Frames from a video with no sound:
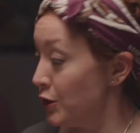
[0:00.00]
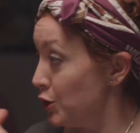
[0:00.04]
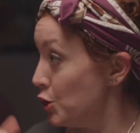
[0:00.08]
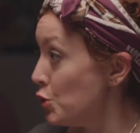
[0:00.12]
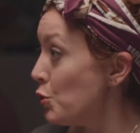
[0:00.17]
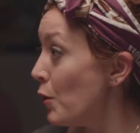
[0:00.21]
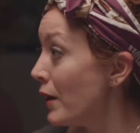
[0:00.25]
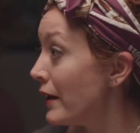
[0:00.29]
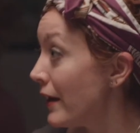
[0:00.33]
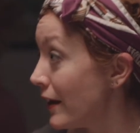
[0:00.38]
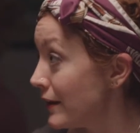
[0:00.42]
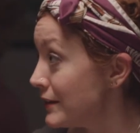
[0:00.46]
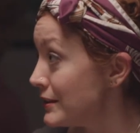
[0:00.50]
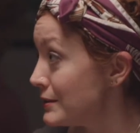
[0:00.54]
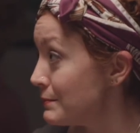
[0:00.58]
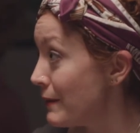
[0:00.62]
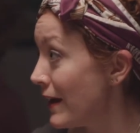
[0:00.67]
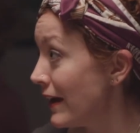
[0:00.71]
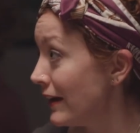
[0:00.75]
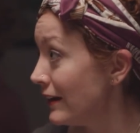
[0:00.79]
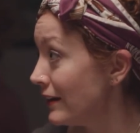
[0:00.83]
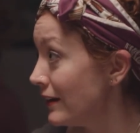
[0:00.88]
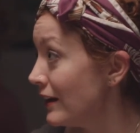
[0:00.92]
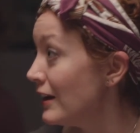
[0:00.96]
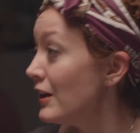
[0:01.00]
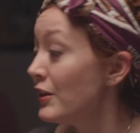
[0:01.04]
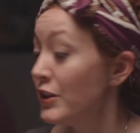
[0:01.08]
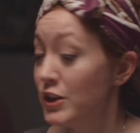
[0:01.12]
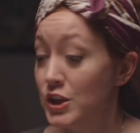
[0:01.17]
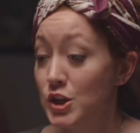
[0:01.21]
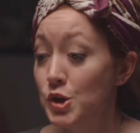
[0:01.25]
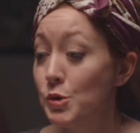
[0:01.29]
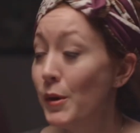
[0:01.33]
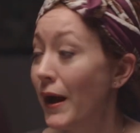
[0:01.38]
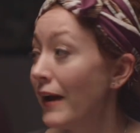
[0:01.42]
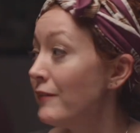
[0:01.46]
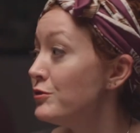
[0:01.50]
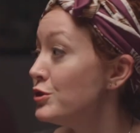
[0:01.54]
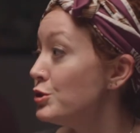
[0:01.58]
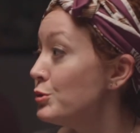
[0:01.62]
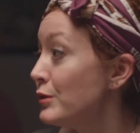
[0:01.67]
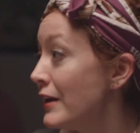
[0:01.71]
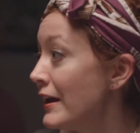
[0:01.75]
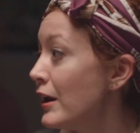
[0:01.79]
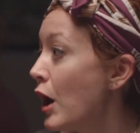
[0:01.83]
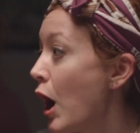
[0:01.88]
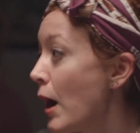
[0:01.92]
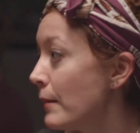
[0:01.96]
You want us back? You have to
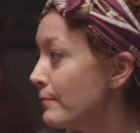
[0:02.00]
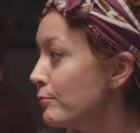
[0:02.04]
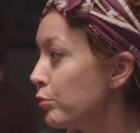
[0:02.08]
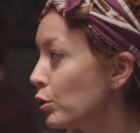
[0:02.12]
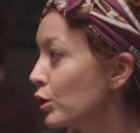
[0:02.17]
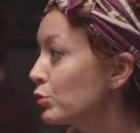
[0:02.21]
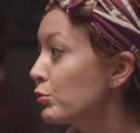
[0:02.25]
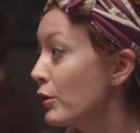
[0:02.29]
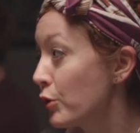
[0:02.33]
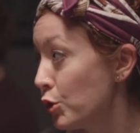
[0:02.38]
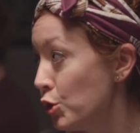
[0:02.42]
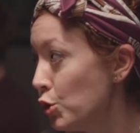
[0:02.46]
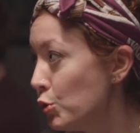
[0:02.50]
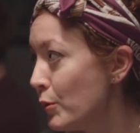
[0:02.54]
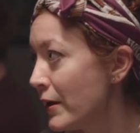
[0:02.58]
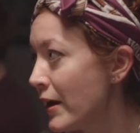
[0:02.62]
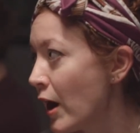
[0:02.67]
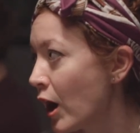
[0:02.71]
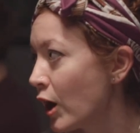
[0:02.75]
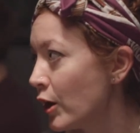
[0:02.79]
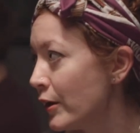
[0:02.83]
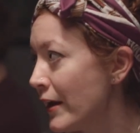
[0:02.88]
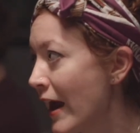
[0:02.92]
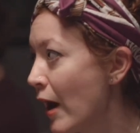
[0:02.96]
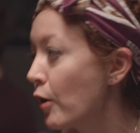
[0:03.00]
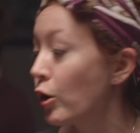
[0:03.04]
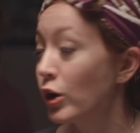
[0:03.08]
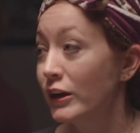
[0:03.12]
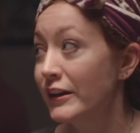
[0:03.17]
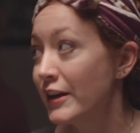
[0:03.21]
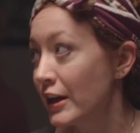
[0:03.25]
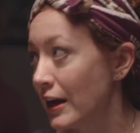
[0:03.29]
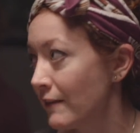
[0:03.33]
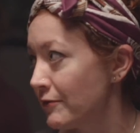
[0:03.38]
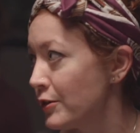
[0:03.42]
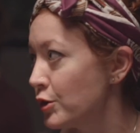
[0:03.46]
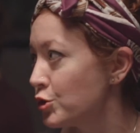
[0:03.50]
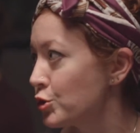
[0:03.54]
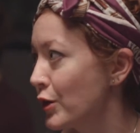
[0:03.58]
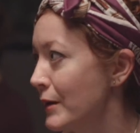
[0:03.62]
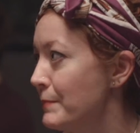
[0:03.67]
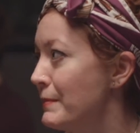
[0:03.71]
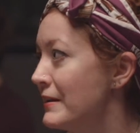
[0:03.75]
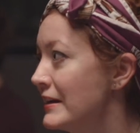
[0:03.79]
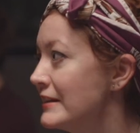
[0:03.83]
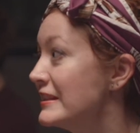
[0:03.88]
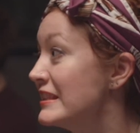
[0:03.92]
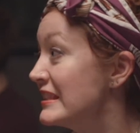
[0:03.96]
get on board with who we are now or get off the train
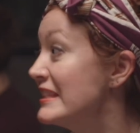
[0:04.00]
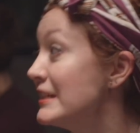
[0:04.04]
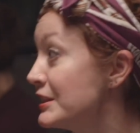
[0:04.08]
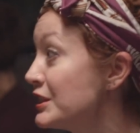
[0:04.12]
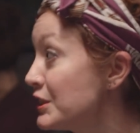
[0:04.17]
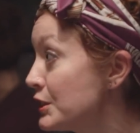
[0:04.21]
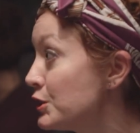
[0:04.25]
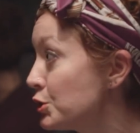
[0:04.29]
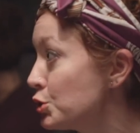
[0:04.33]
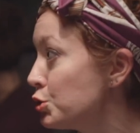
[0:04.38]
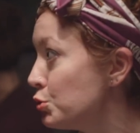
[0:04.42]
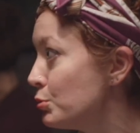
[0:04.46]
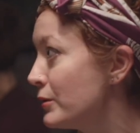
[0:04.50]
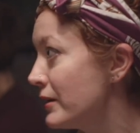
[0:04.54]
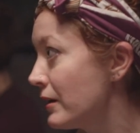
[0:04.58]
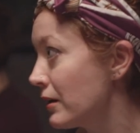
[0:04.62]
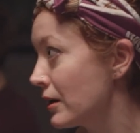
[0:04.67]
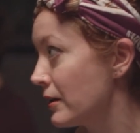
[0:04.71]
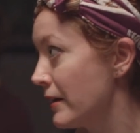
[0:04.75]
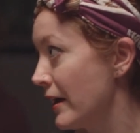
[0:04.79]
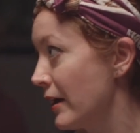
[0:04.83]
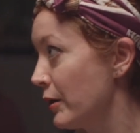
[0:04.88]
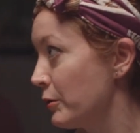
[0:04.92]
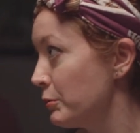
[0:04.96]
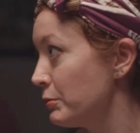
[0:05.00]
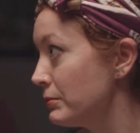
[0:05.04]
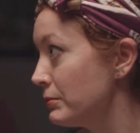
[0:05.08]
because this is who we are now.